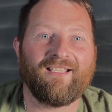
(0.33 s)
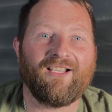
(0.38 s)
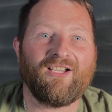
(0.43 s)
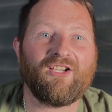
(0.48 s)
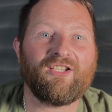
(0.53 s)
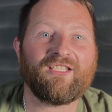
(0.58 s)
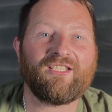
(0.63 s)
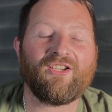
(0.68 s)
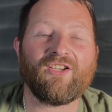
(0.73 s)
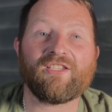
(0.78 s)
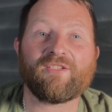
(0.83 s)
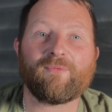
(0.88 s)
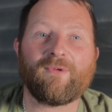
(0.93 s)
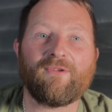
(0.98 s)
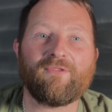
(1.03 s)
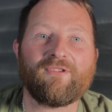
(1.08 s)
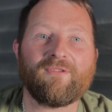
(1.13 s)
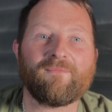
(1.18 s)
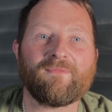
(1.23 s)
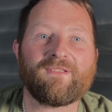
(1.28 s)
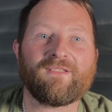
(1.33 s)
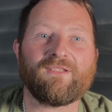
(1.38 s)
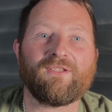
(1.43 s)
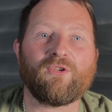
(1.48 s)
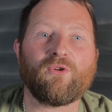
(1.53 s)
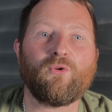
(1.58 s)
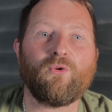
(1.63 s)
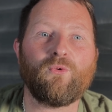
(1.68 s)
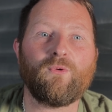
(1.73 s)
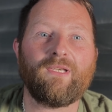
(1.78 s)
Hi guys, welcome to
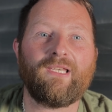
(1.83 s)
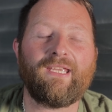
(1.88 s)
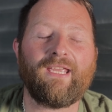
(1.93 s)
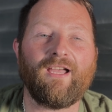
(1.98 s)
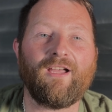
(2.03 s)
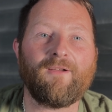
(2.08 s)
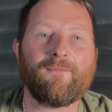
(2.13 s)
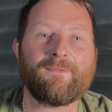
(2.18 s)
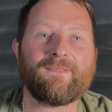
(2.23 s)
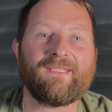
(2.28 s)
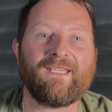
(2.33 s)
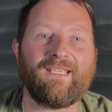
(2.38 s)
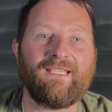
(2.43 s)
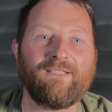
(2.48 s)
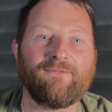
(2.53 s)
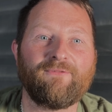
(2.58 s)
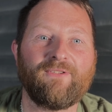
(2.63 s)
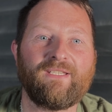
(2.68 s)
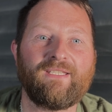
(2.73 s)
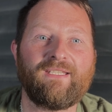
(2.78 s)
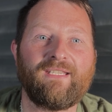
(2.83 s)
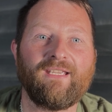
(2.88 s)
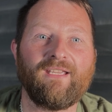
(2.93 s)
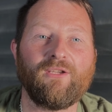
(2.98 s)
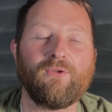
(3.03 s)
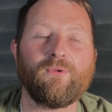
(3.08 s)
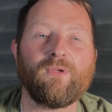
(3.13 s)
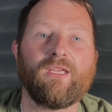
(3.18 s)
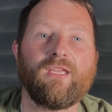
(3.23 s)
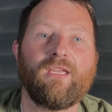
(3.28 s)
the quarterly update
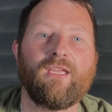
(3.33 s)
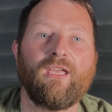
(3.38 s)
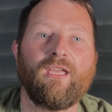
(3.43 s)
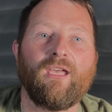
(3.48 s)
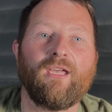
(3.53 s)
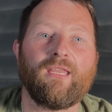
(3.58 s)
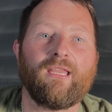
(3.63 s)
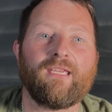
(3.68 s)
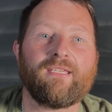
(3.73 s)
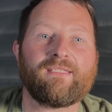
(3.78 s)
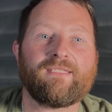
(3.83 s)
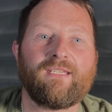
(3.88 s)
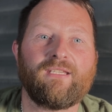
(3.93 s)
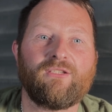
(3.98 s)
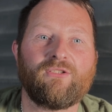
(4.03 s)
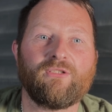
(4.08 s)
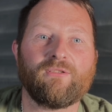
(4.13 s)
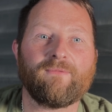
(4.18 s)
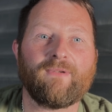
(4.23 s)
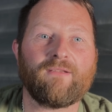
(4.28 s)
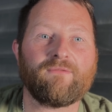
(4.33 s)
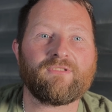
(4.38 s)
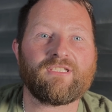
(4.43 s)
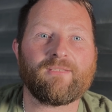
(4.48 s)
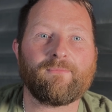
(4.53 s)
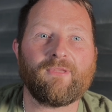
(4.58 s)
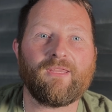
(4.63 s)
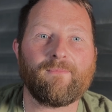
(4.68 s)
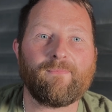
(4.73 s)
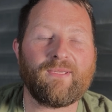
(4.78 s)
video. Let's take you around
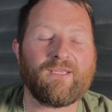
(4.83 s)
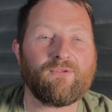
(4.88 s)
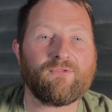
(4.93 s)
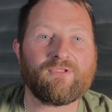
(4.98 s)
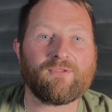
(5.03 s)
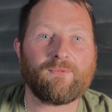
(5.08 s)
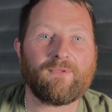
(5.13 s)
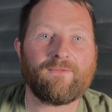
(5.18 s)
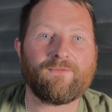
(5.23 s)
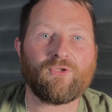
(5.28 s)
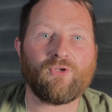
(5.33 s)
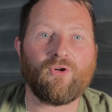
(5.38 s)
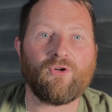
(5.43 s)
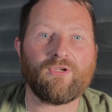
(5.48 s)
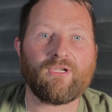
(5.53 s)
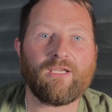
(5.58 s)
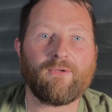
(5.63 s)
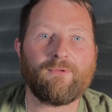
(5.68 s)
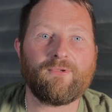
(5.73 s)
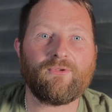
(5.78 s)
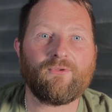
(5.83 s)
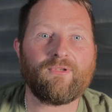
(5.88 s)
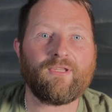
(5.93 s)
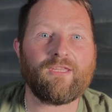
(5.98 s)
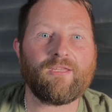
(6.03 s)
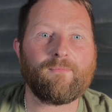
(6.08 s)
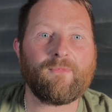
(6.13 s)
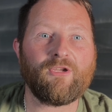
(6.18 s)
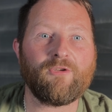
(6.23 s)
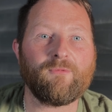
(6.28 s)
some of the builds we have got going on
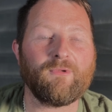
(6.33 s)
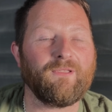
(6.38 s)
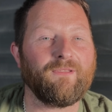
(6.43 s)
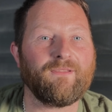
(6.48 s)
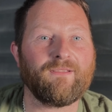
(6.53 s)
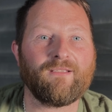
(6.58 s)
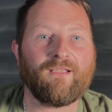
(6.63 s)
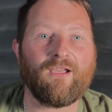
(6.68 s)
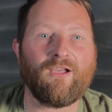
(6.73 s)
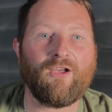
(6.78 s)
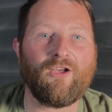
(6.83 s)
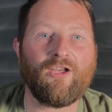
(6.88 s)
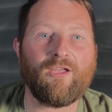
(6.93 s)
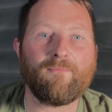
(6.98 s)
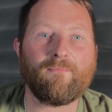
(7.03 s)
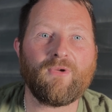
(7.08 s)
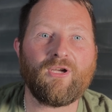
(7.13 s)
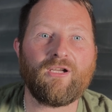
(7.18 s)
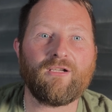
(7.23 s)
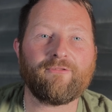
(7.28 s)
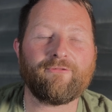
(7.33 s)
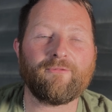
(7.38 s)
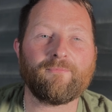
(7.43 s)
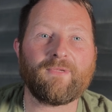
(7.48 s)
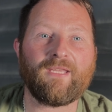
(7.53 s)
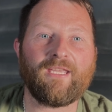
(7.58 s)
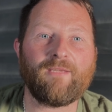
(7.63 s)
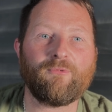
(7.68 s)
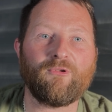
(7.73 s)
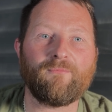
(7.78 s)
at the moment. I'm Mark from
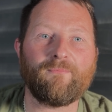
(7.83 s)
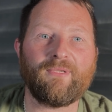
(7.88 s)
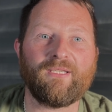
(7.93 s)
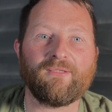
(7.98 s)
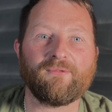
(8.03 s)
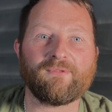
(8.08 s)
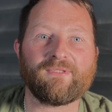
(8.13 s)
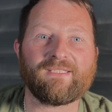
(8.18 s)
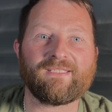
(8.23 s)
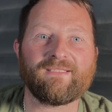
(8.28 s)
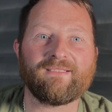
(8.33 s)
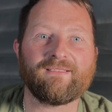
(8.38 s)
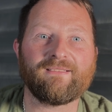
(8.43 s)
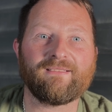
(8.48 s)
Capon Builds.